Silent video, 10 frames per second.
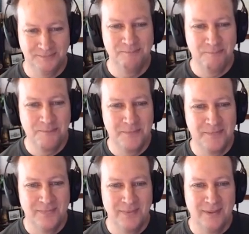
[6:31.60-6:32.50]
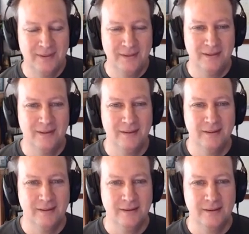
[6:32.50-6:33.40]

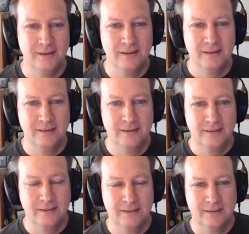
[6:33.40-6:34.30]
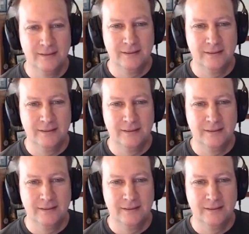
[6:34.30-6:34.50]
No words are spoken by the person on screen.